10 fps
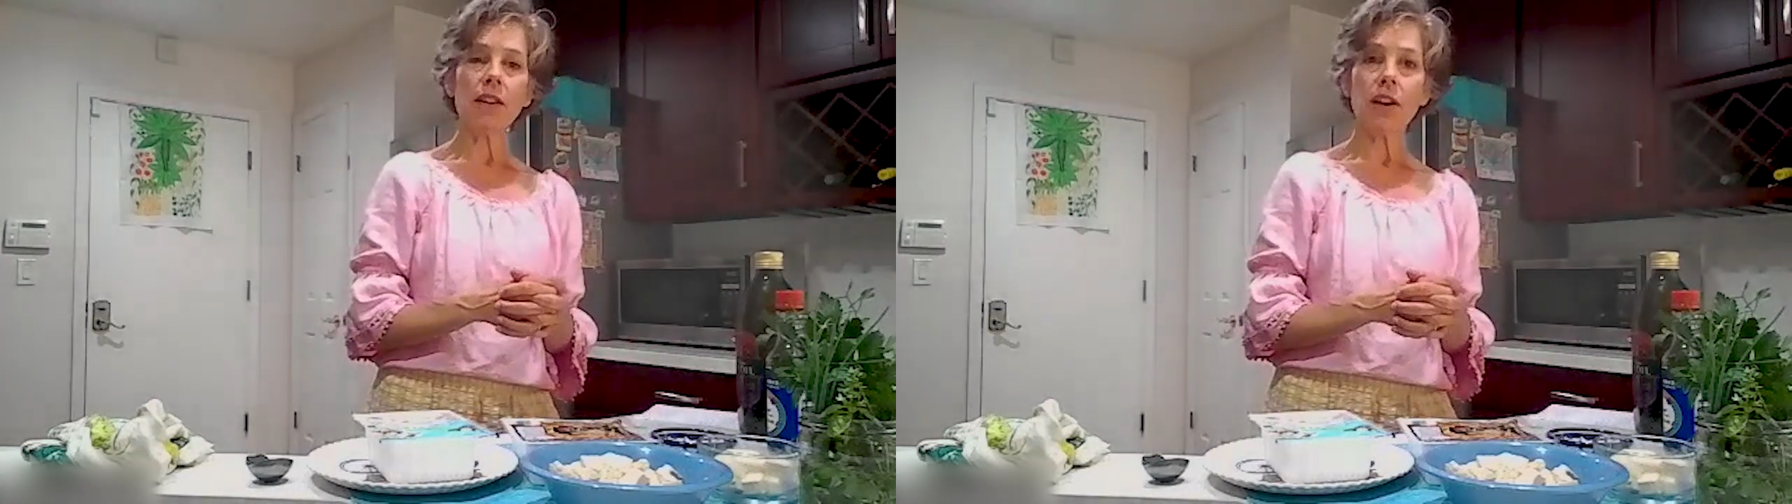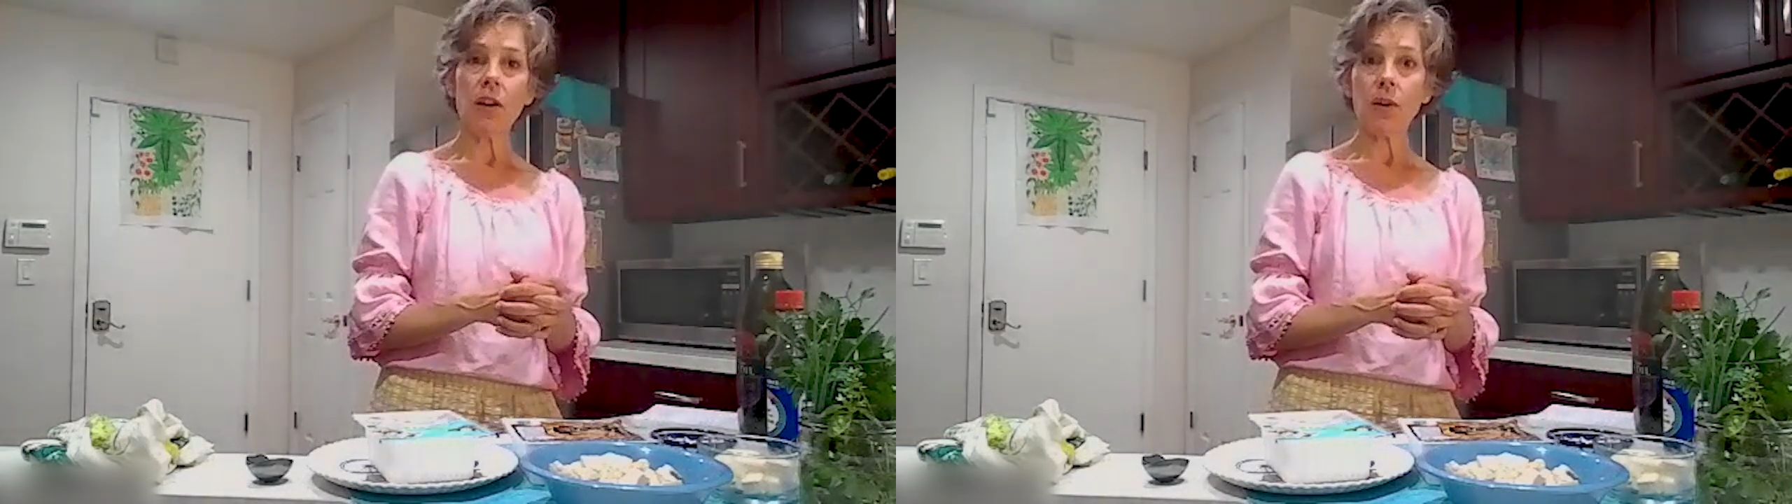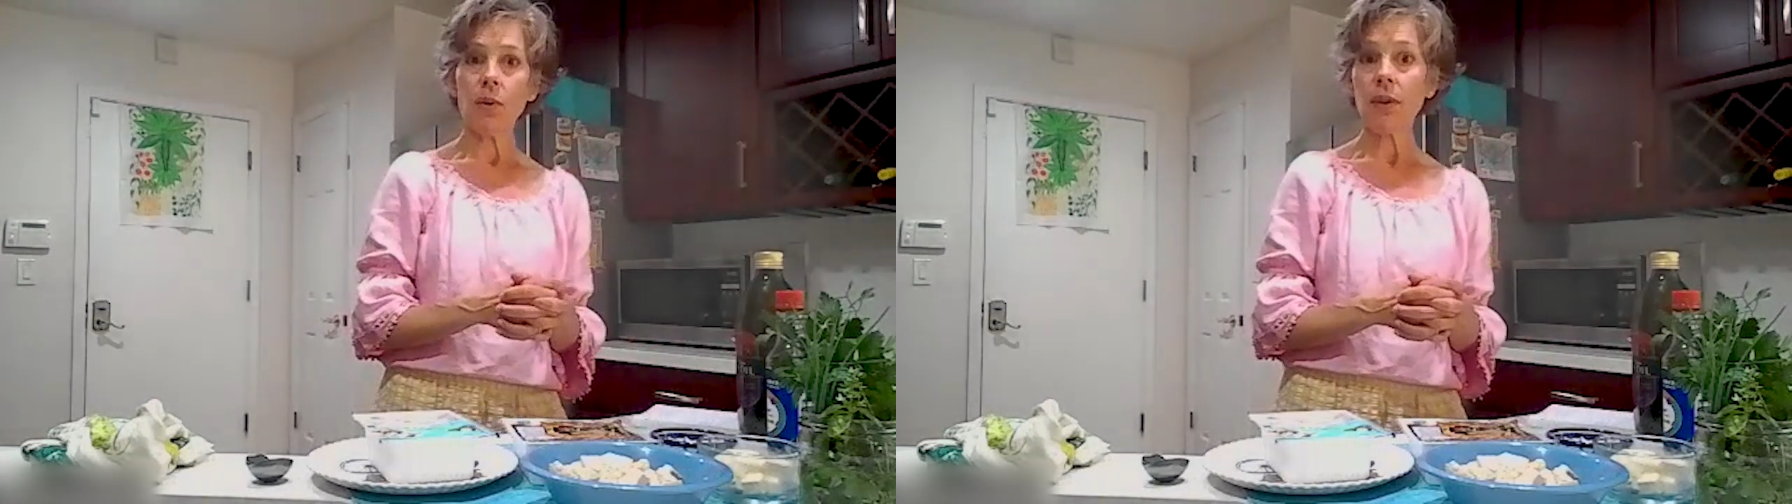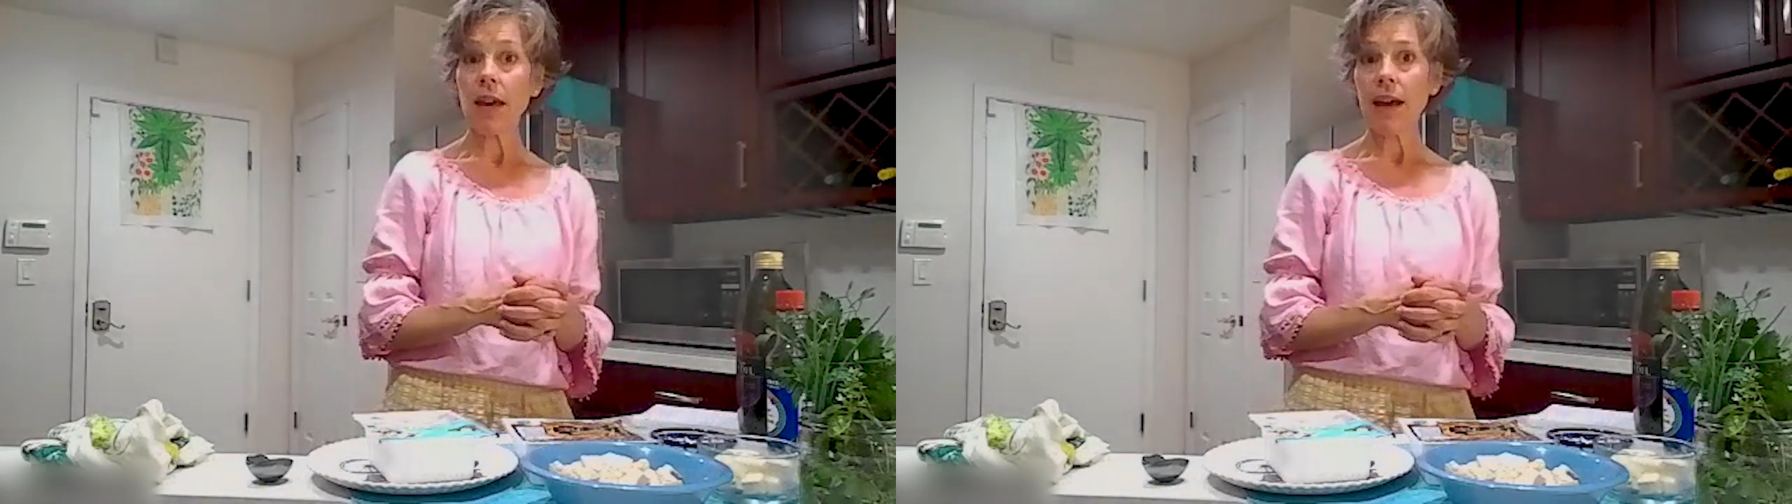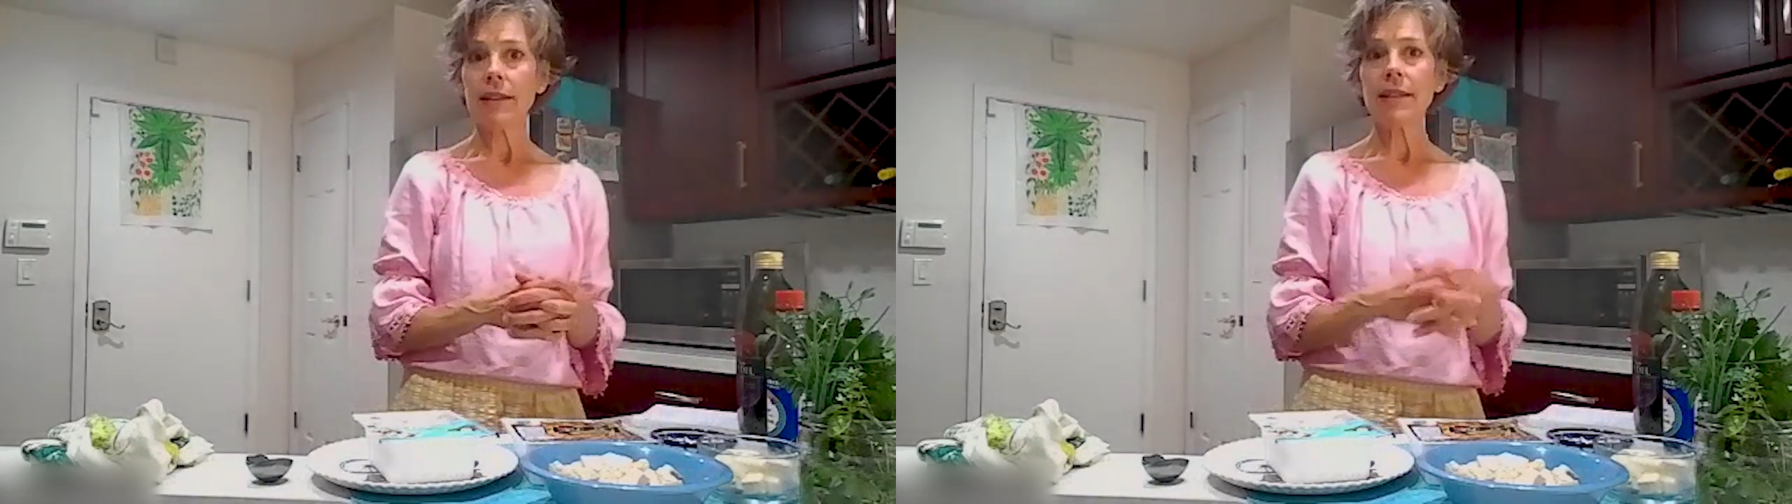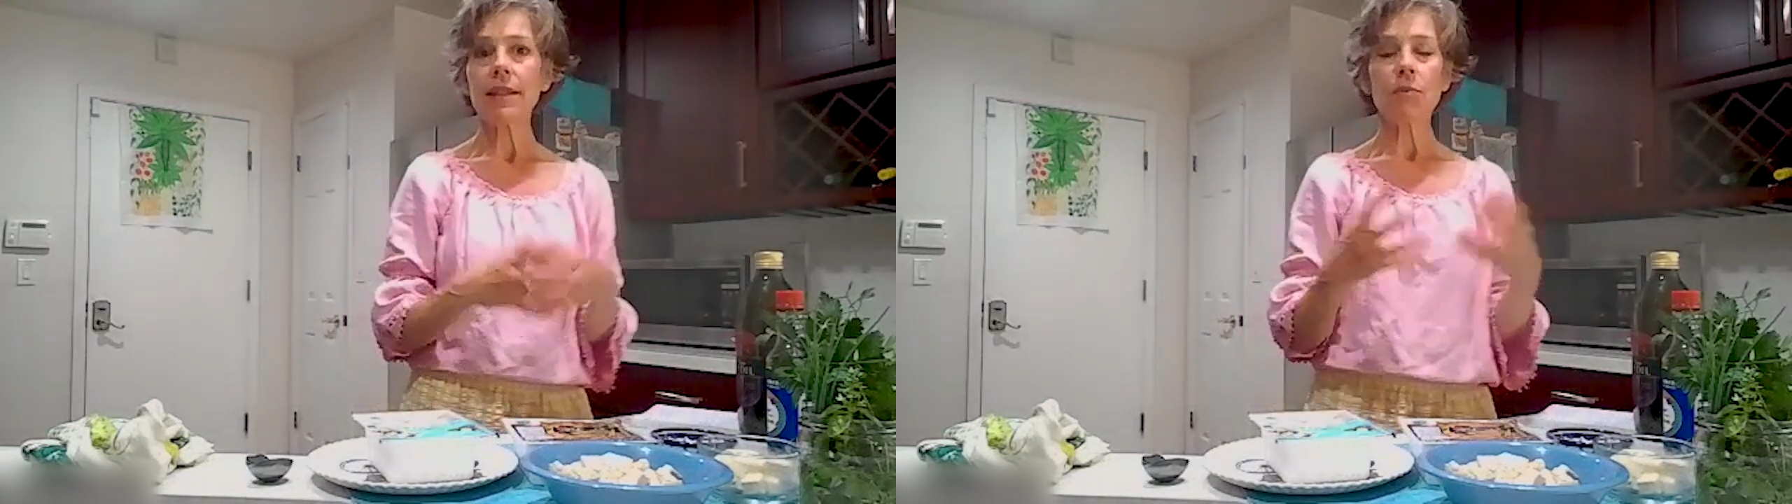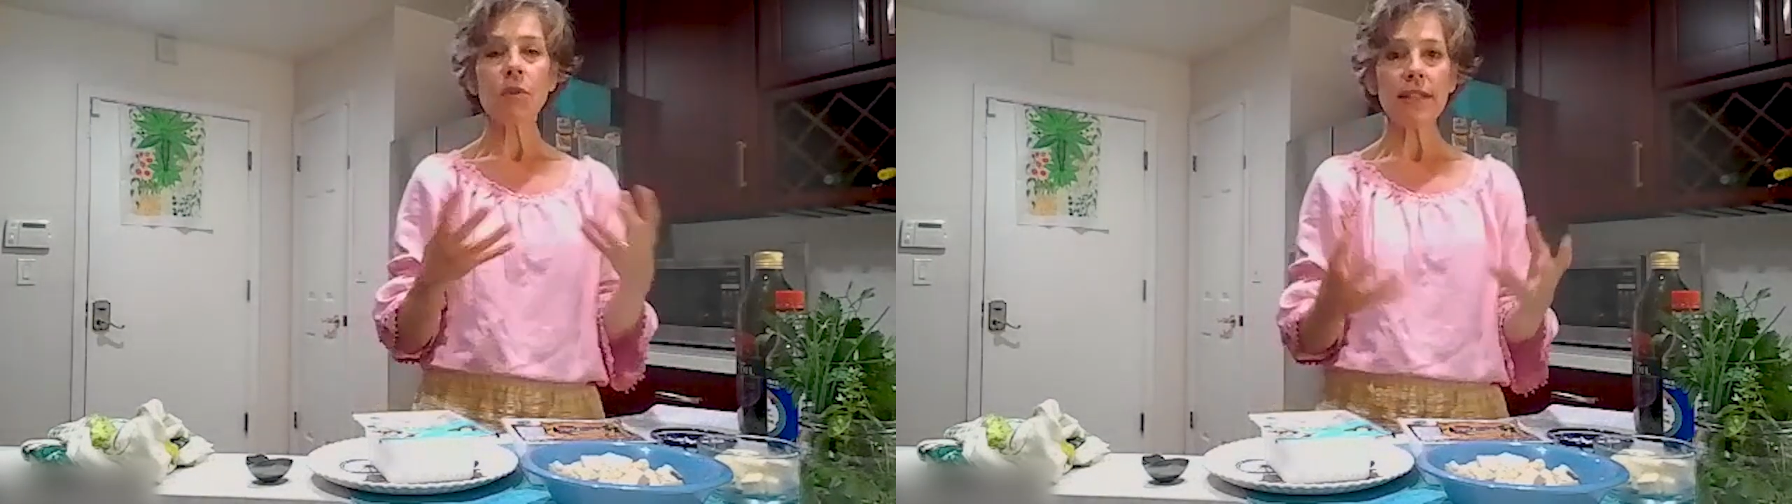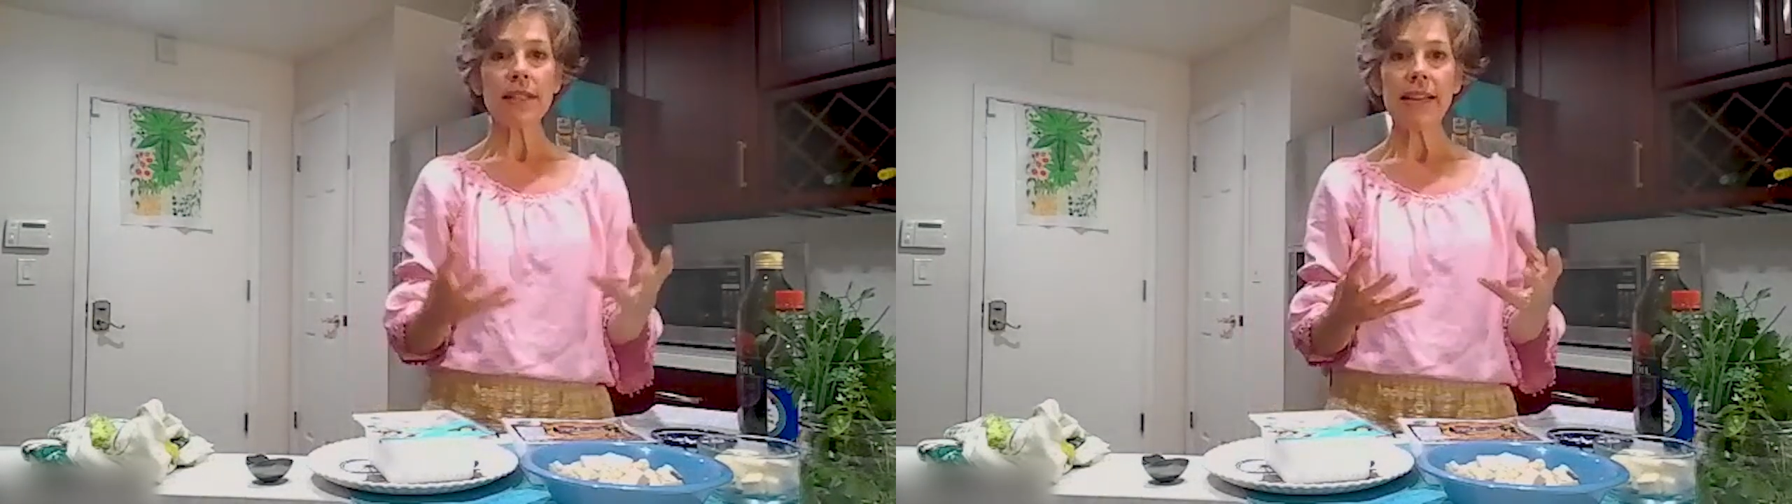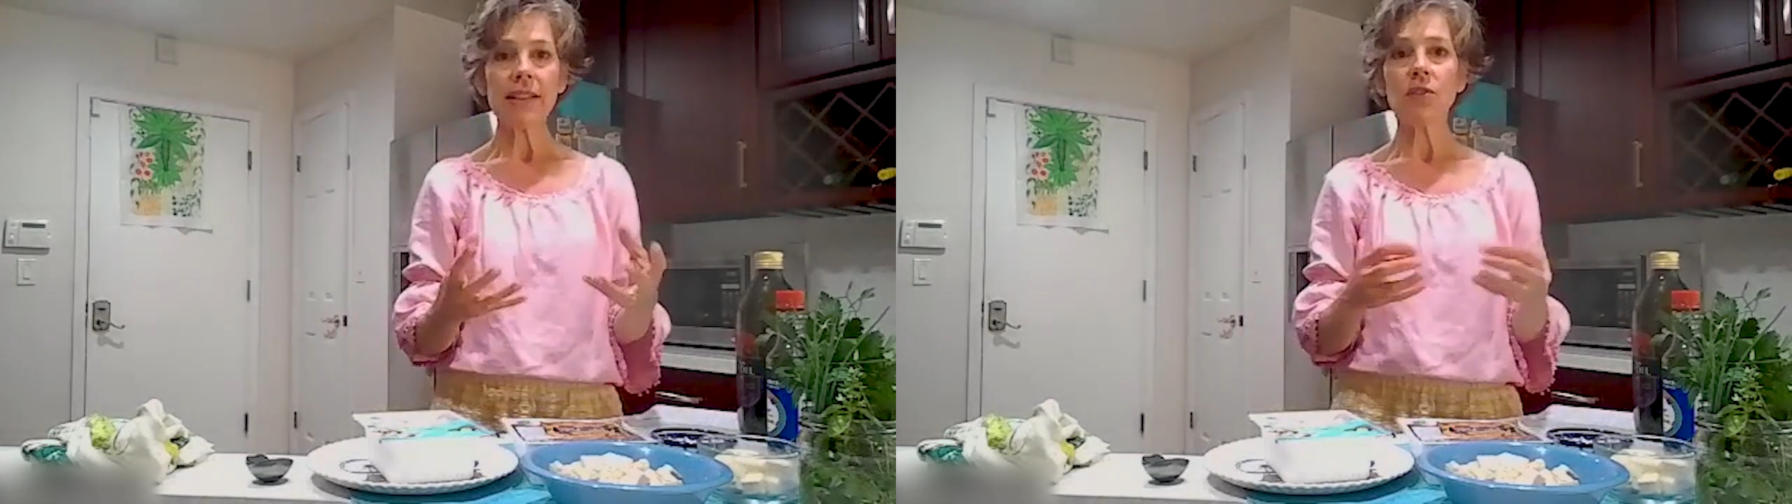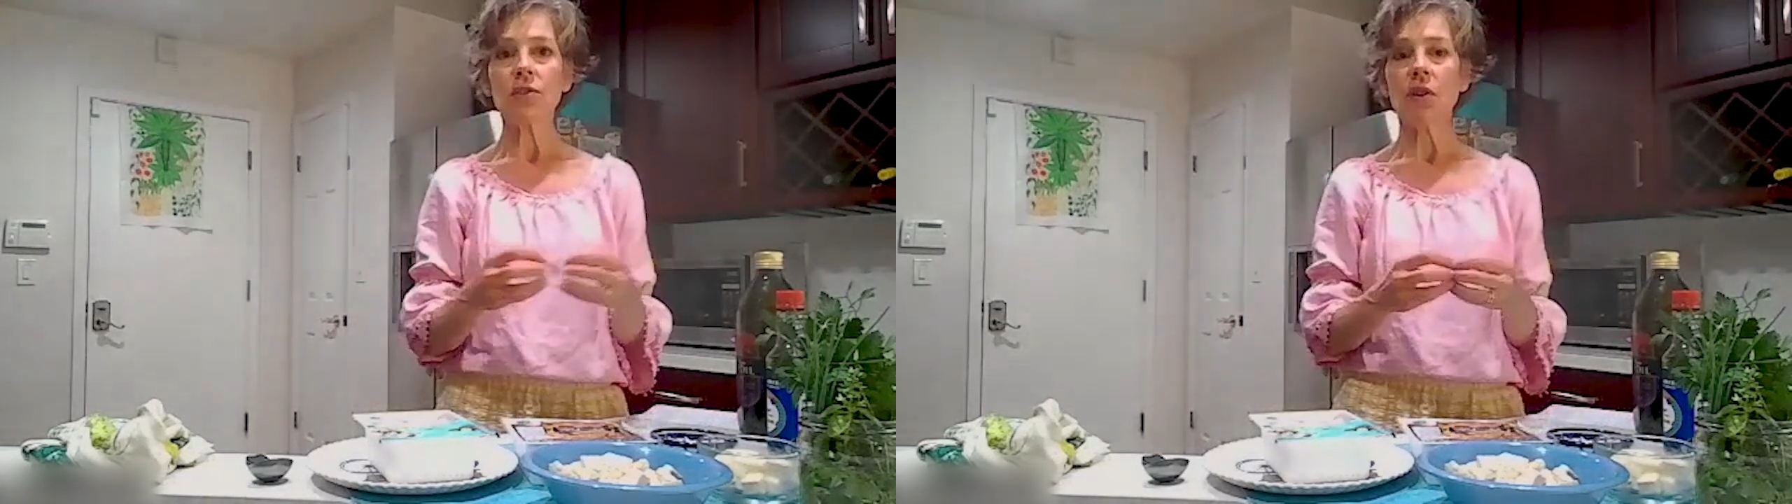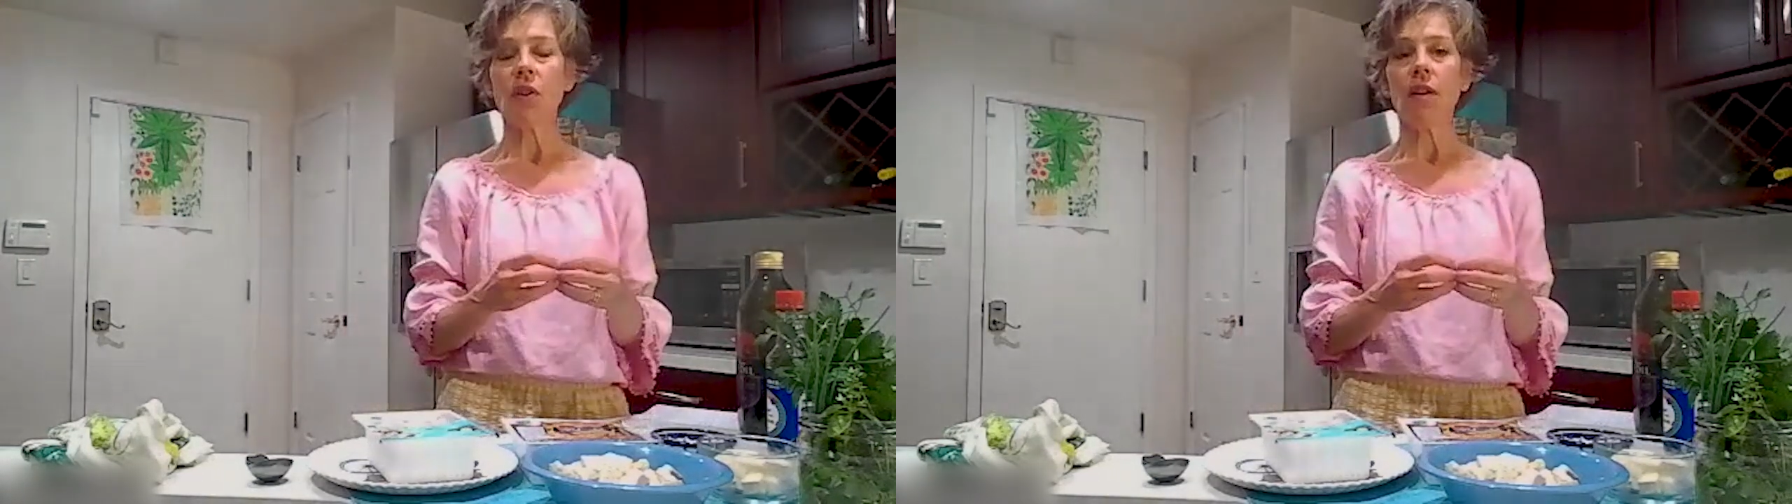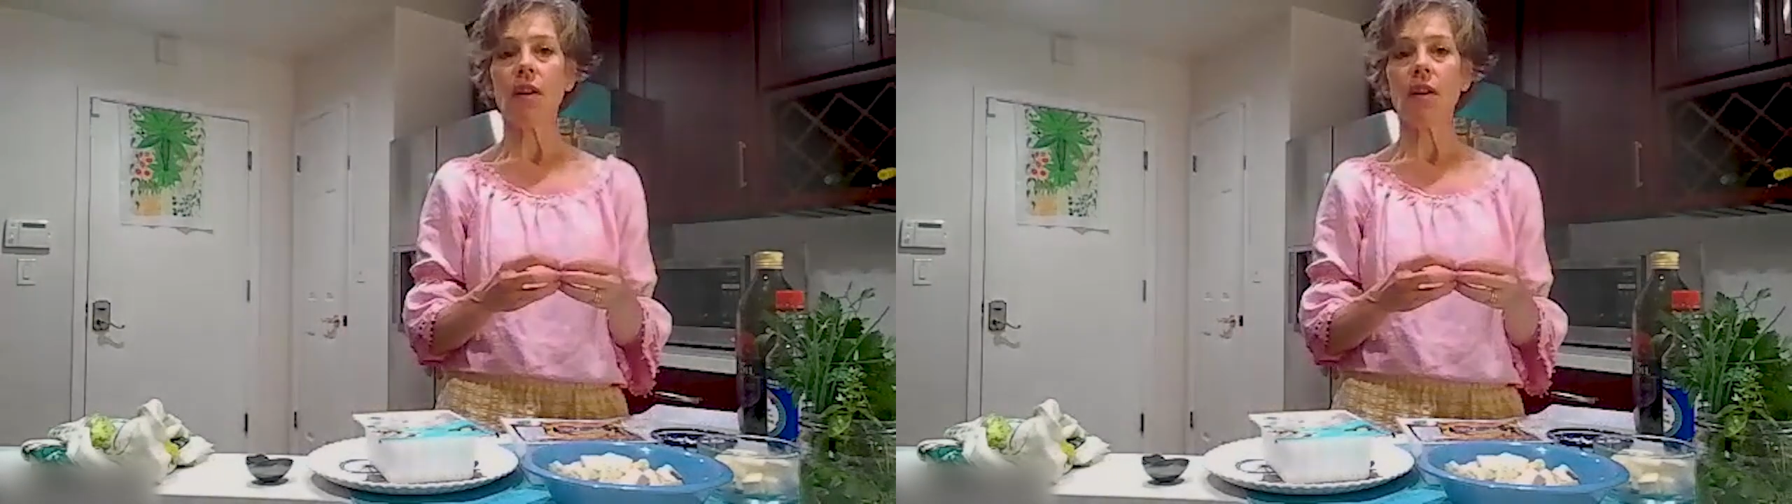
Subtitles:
know that some breast cancers